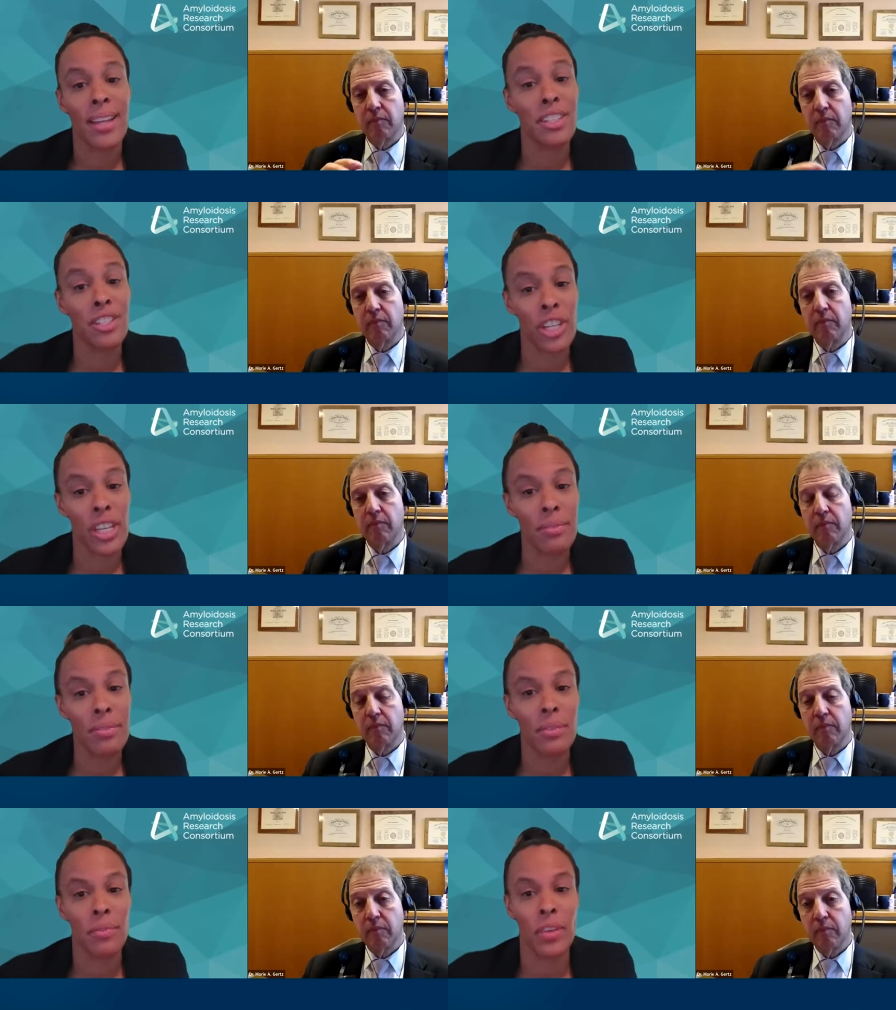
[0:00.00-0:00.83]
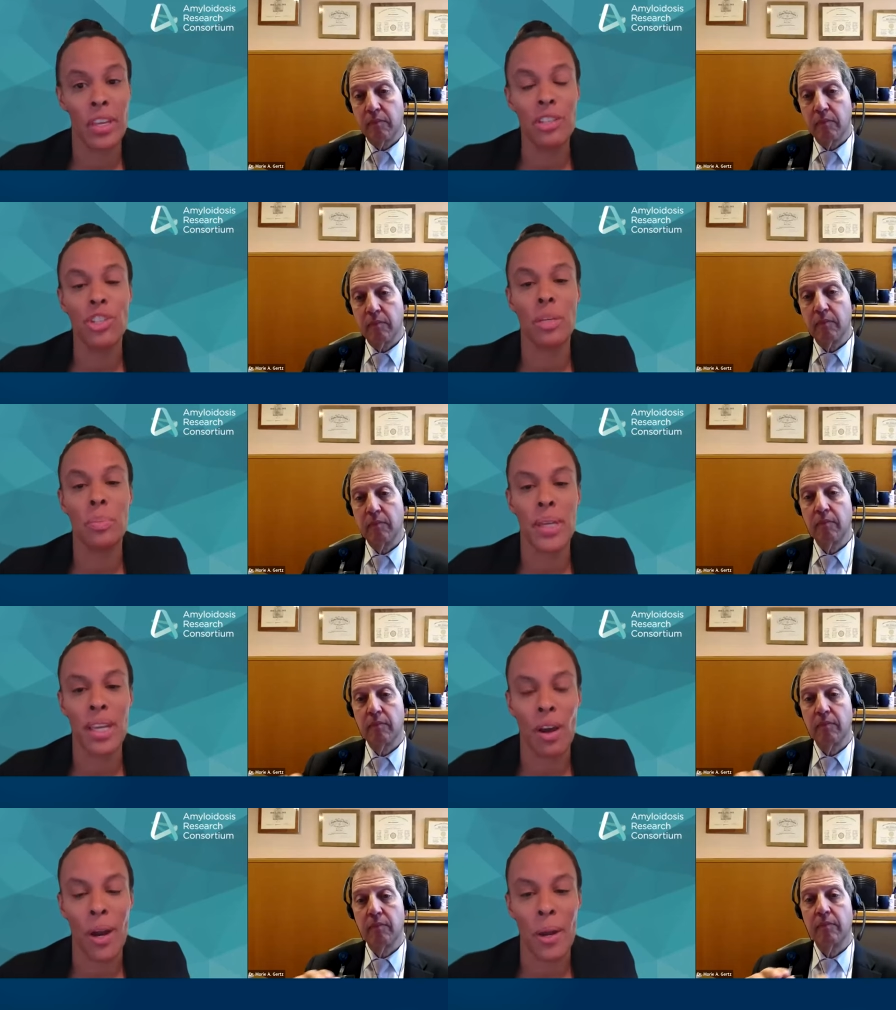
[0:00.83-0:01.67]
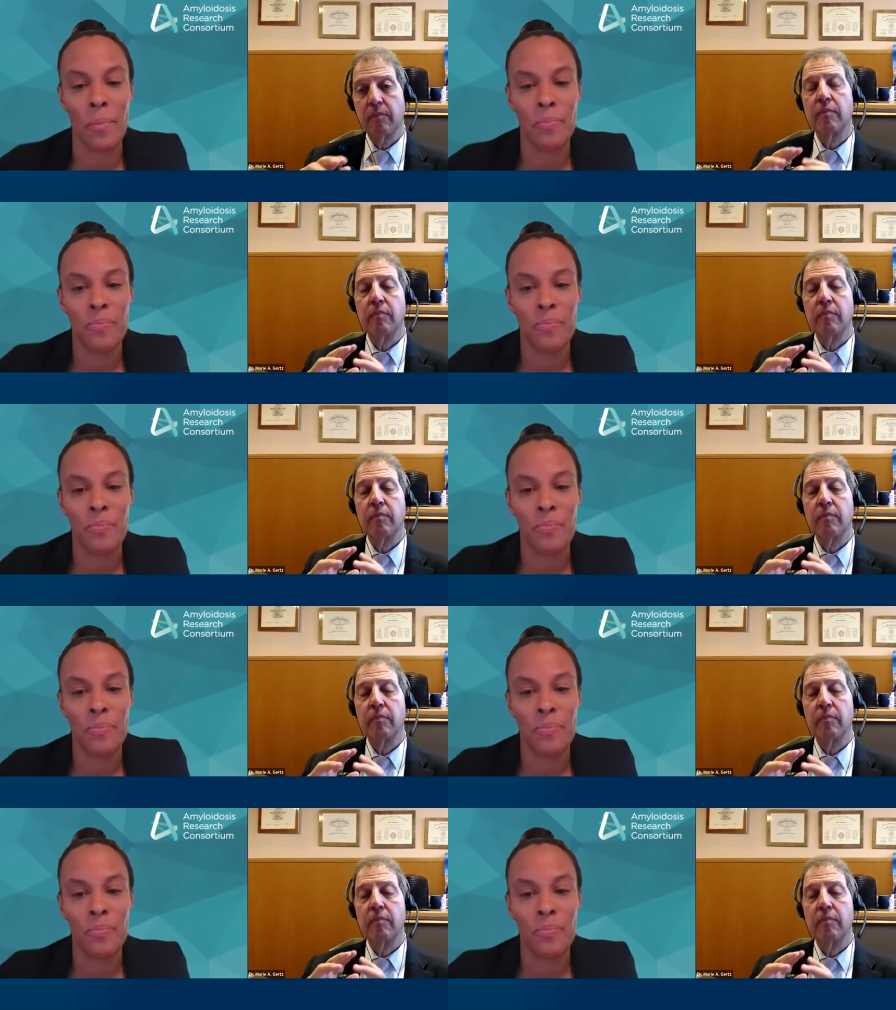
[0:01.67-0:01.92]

Speaker 1: and achieved VGPR.